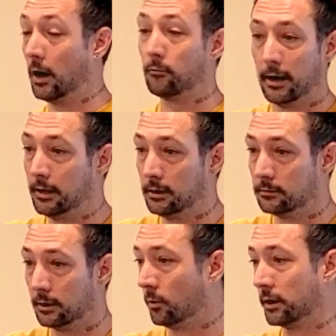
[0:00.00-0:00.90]
not ready,
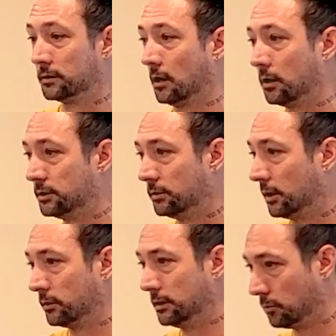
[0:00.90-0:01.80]
they don't want to talk to you, they
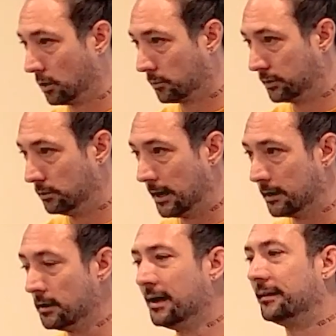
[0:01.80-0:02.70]
don't need to work with you yet,
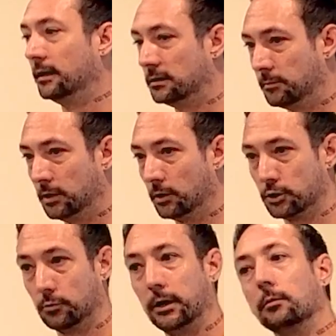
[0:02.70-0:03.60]
they need to be
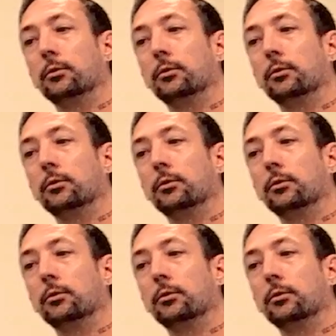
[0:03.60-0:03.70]
nurtured. We can